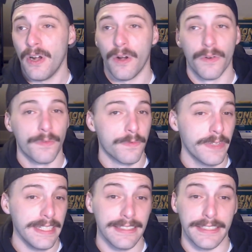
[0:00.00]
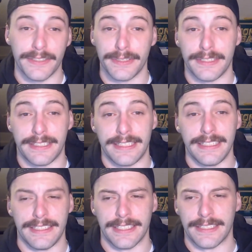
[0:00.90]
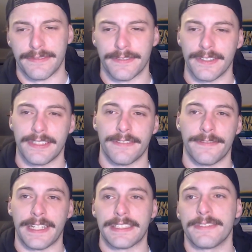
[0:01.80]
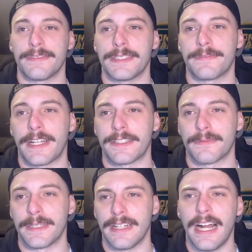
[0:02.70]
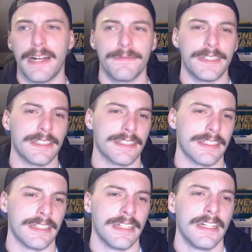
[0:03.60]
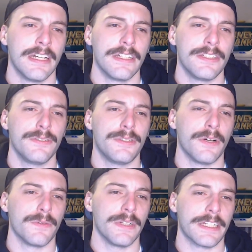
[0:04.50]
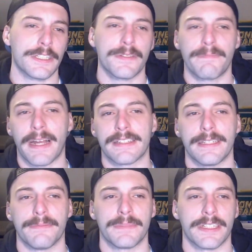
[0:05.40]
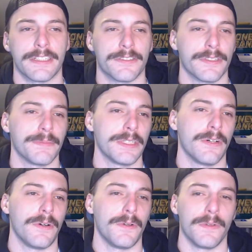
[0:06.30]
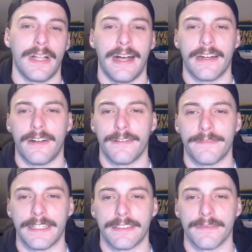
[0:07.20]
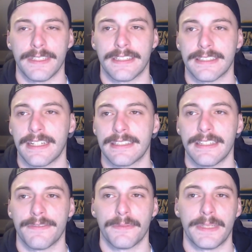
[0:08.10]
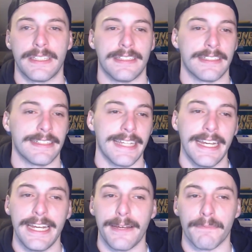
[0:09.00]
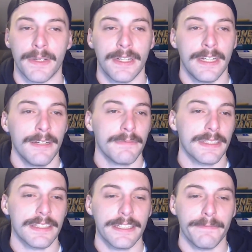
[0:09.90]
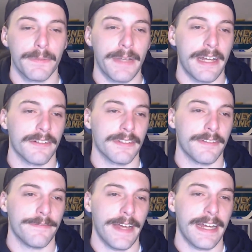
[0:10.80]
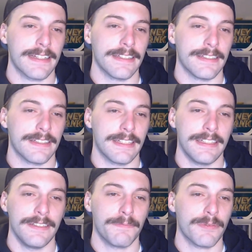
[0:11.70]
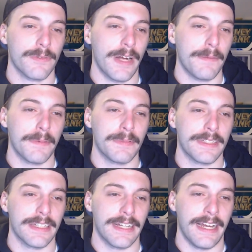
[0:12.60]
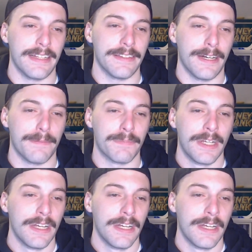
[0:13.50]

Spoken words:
a really good season for a defensive defenseman. Obviously, you don't expect him to contribute a whole lot offensively because that's never been his game. But the simple matter of the fact is he's probably going to end up